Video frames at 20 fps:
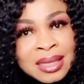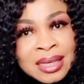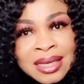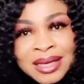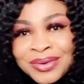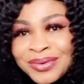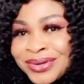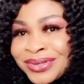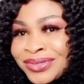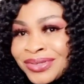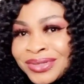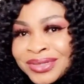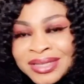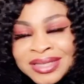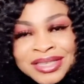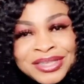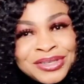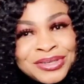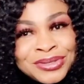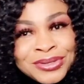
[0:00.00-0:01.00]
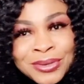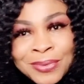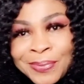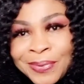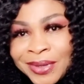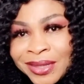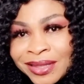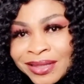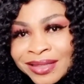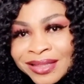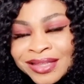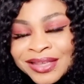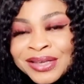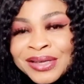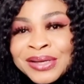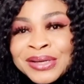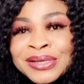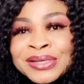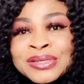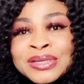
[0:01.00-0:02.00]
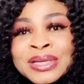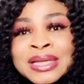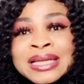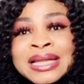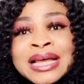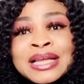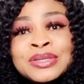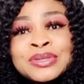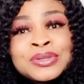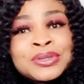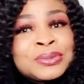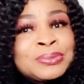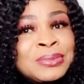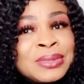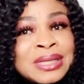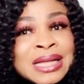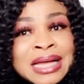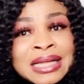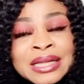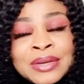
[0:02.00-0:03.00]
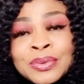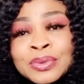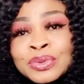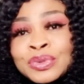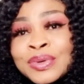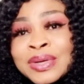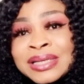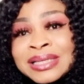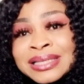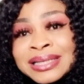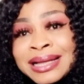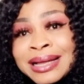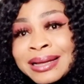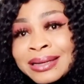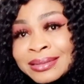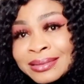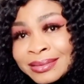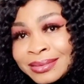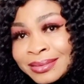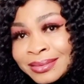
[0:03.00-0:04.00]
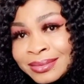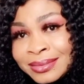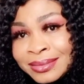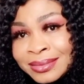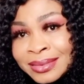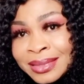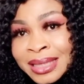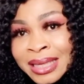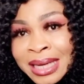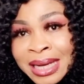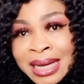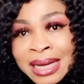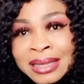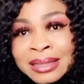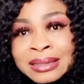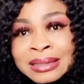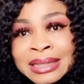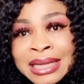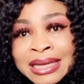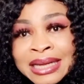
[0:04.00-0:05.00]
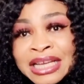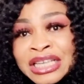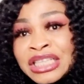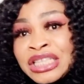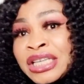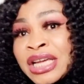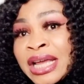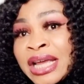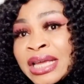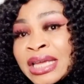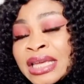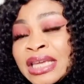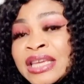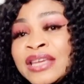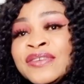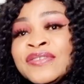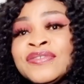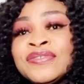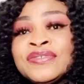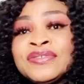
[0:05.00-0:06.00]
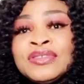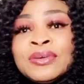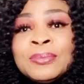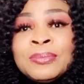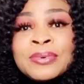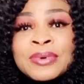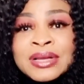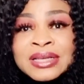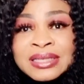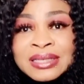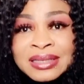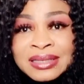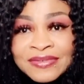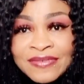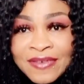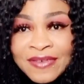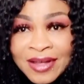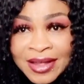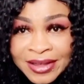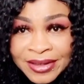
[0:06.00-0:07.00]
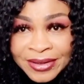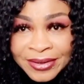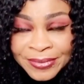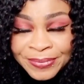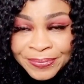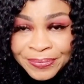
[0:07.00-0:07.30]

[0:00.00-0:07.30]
It wasn't still stopping. So they now told me that they would do a scan. Let them check if the breast is fine.